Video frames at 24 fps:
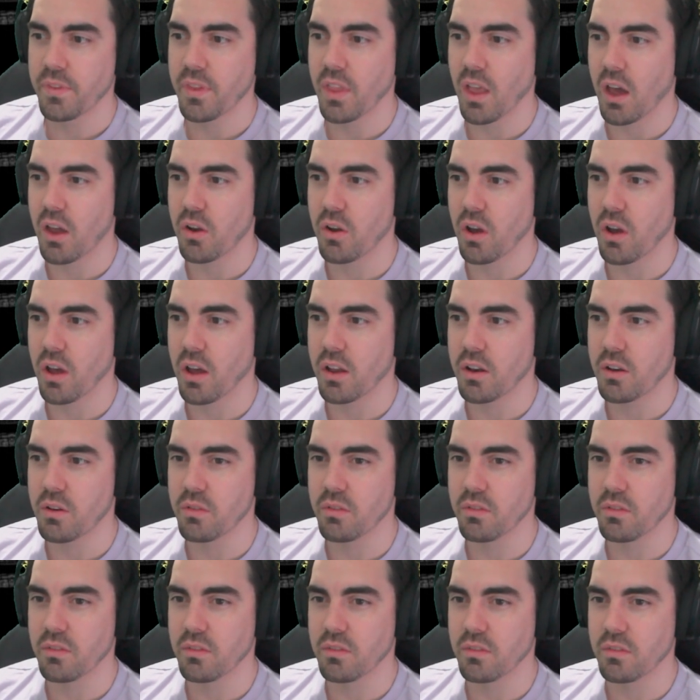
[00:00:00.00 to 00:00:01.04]
I don't
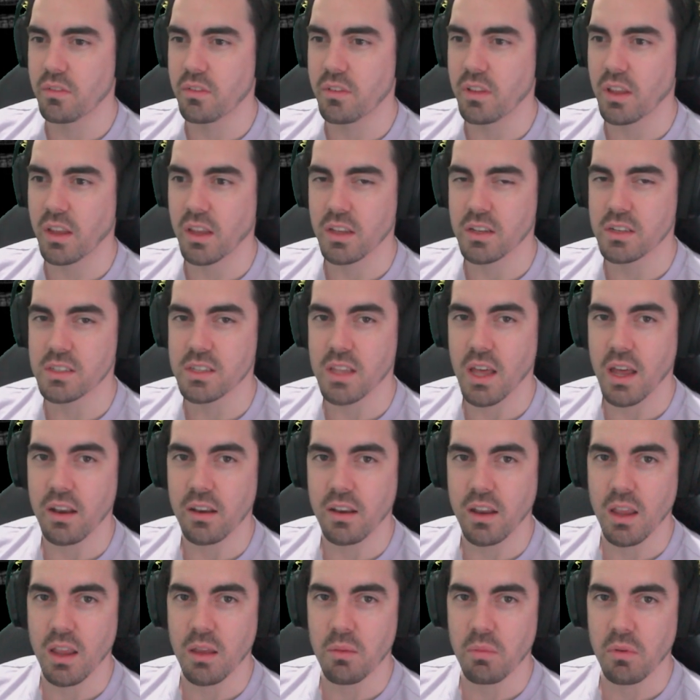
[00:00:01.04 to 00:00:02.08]
think it's that
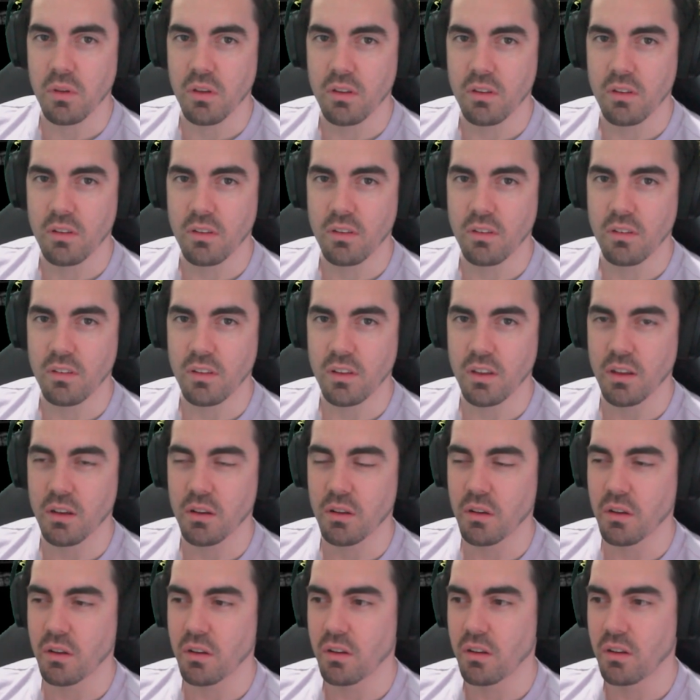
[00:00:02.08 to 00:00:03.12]
deep, you
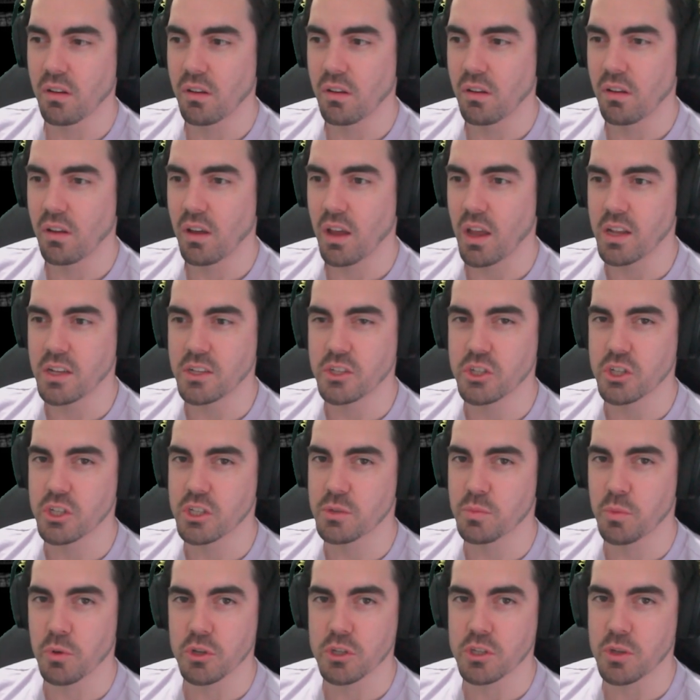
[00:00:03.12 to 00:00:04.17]
know. It's just
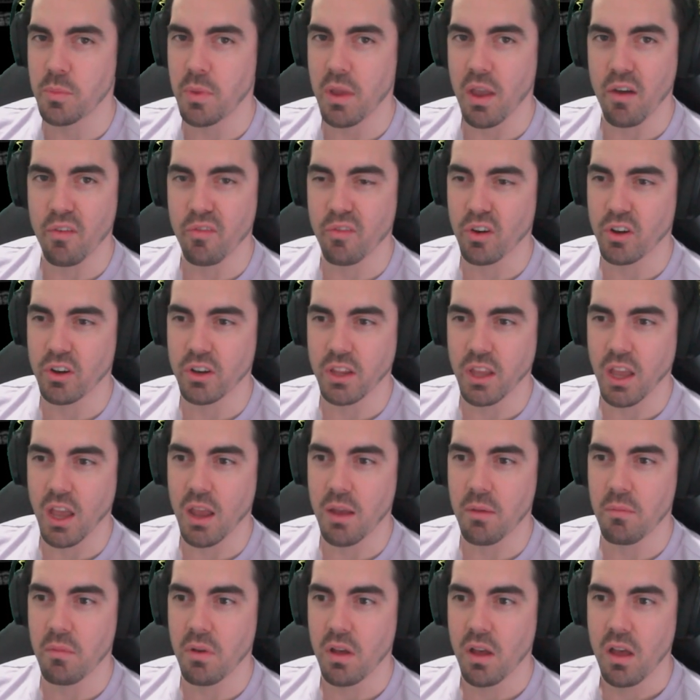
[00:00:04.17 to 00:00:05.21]
supposed to be a fun
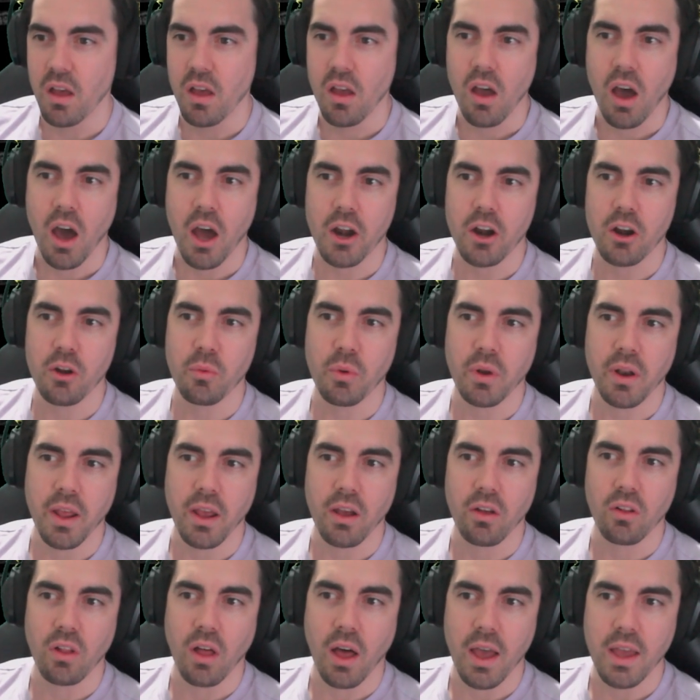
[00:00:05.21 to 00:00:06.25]
game. I don't know what
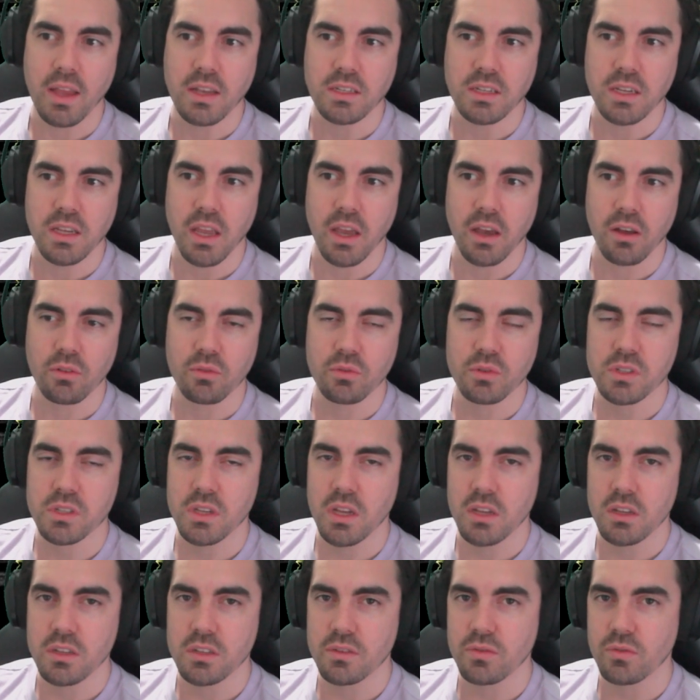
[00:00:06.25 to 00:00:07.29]
LIDL
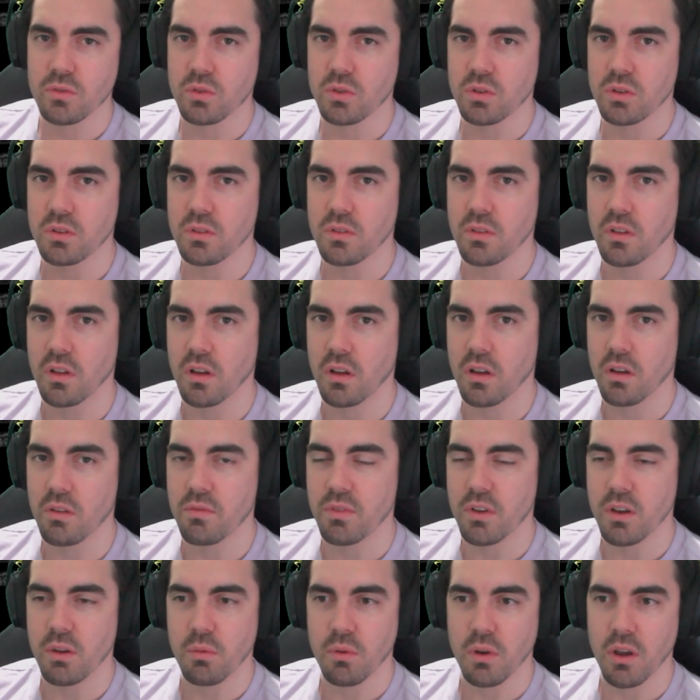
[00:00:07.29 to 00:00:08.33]
stands for. If
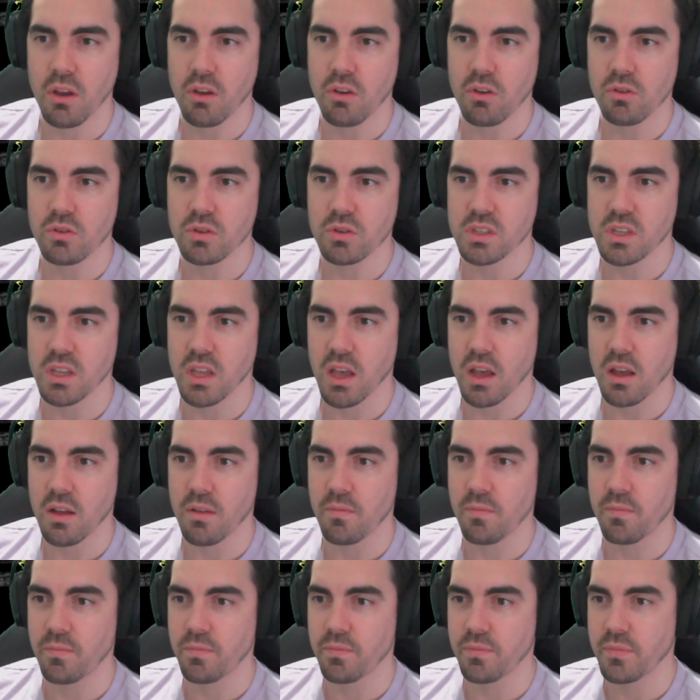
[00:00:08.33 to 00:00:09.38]
anybody knows that,
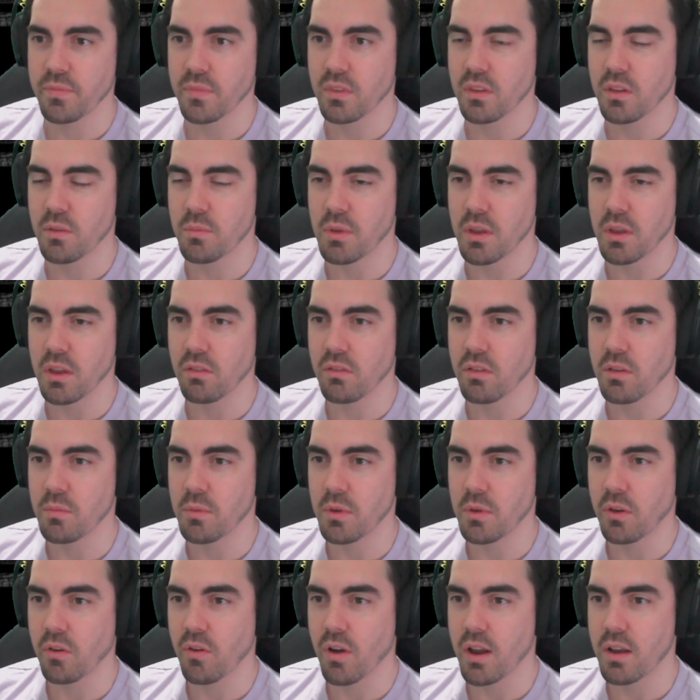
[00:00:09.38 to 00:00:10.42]
it'd
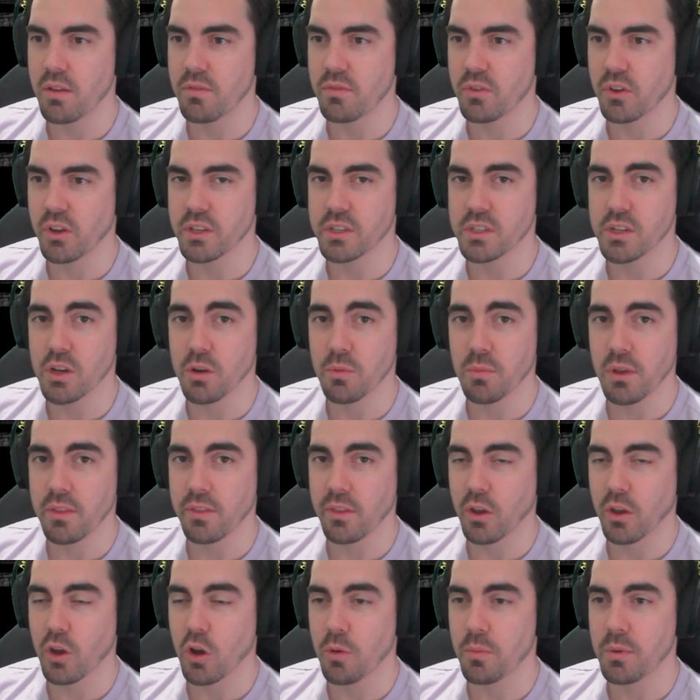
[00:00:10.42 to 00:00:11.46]
be great if you could tell me in
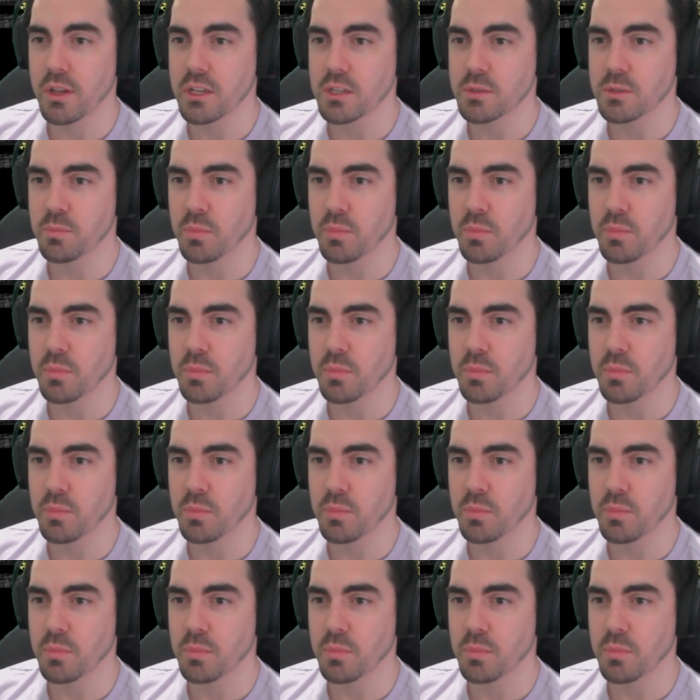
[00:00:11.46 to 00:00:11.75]
the comments.